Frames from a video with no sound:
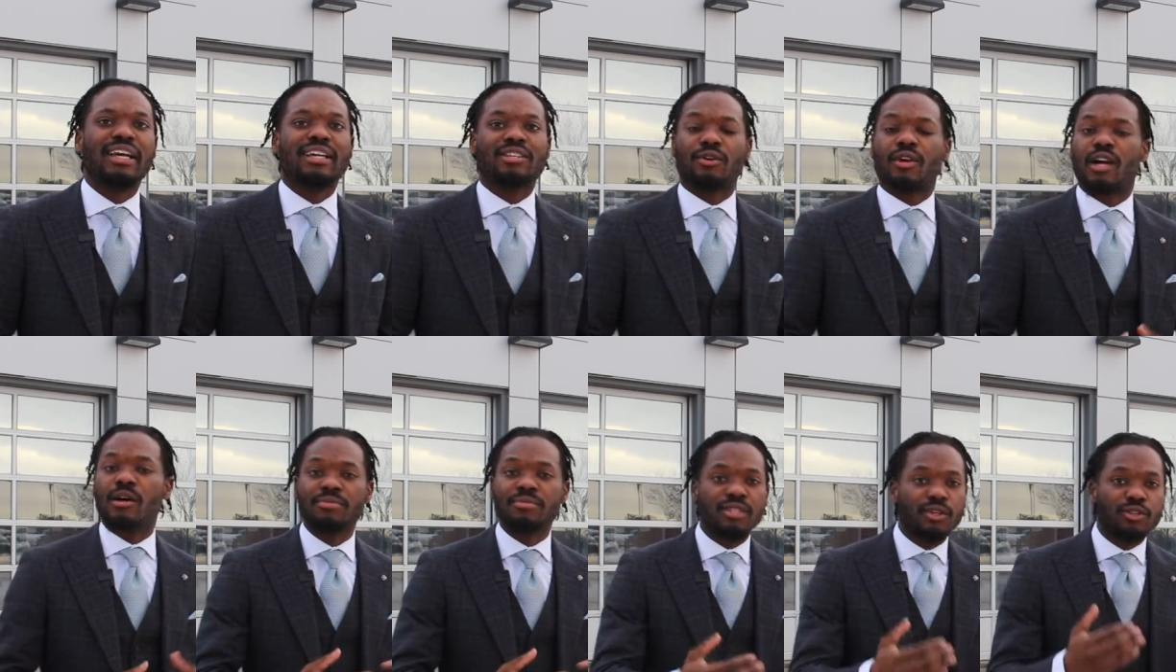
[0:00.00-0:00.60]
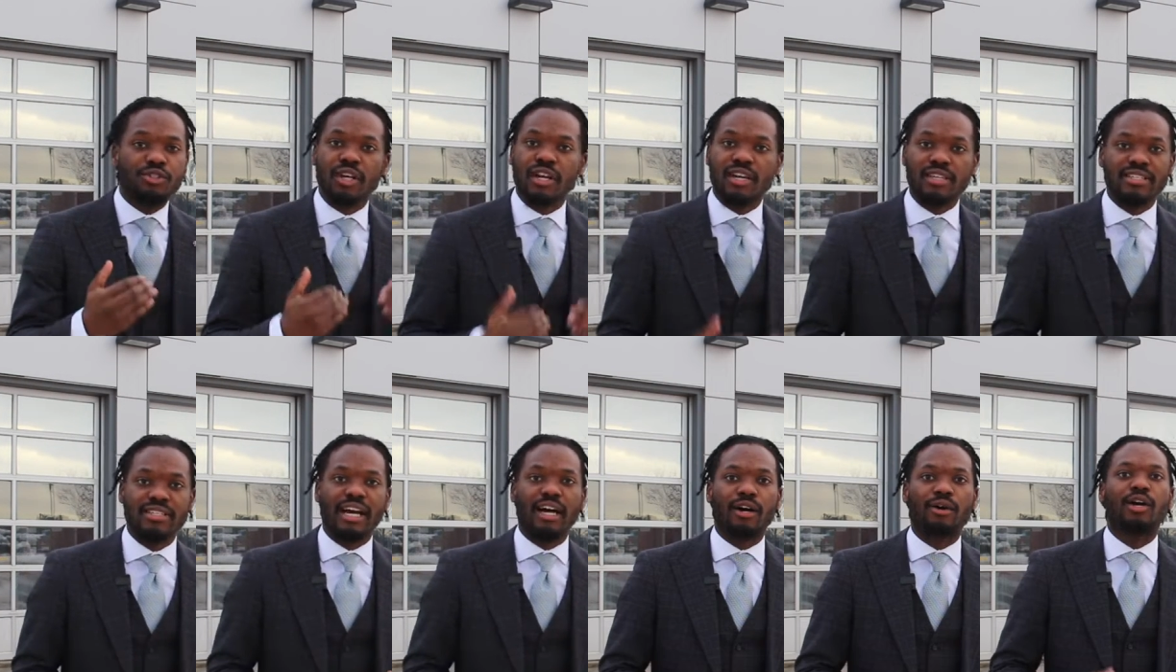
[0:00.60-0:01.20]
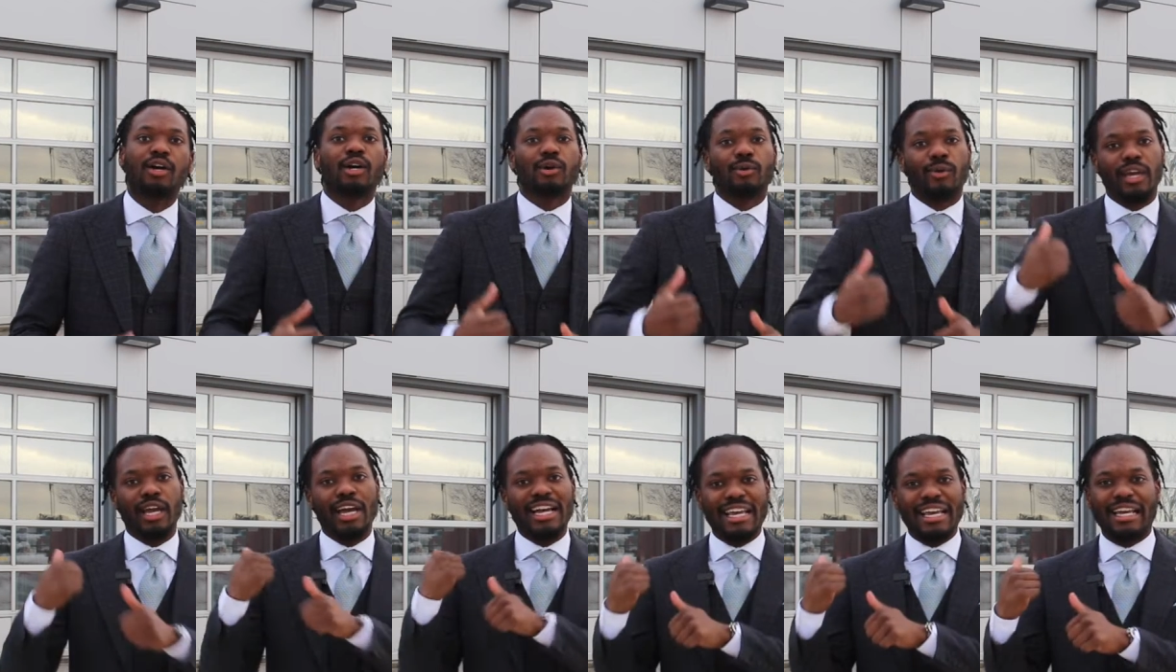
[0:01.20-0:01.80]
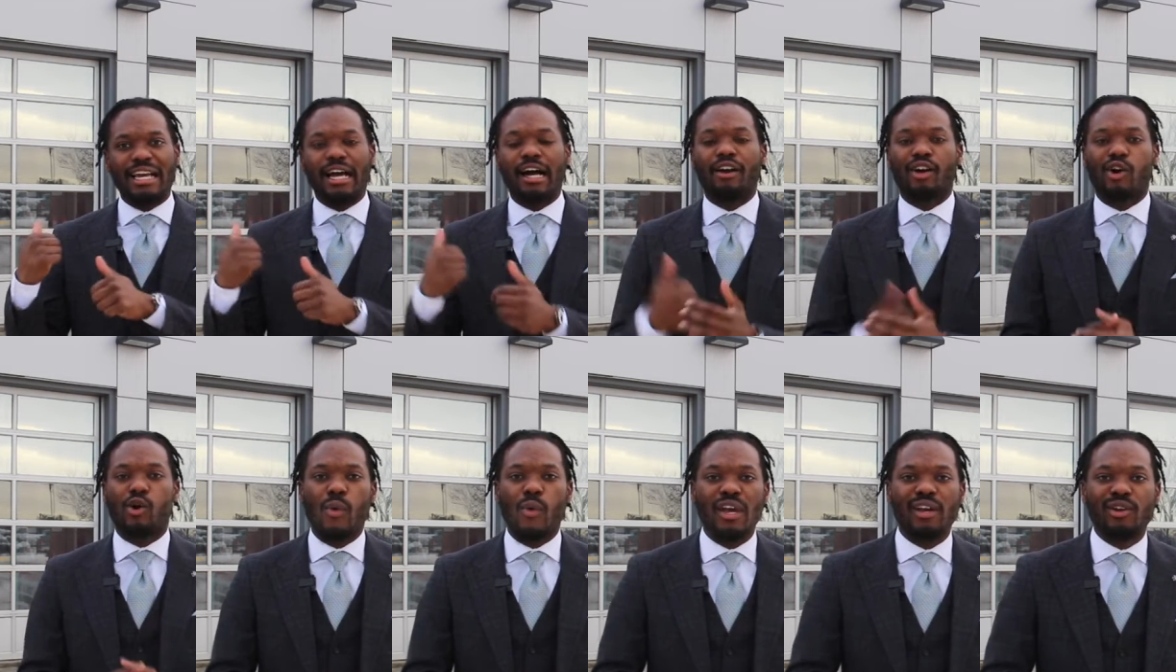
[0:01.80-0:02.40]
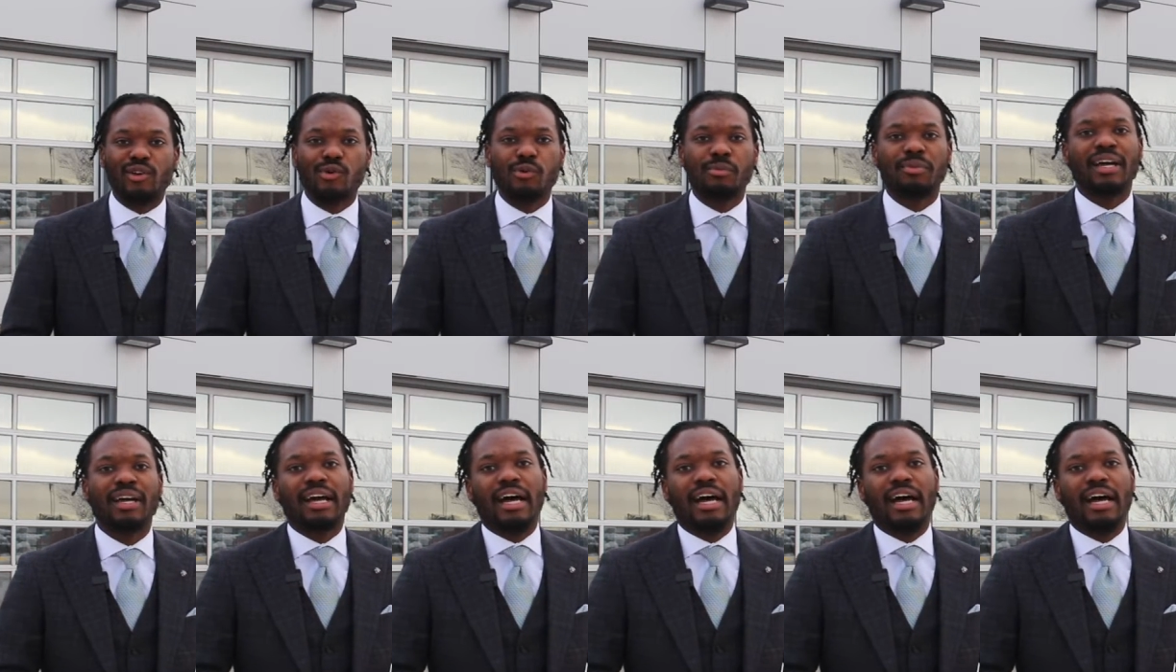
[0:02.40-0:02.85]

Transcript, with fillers: So come still check us out. We got our quick lube.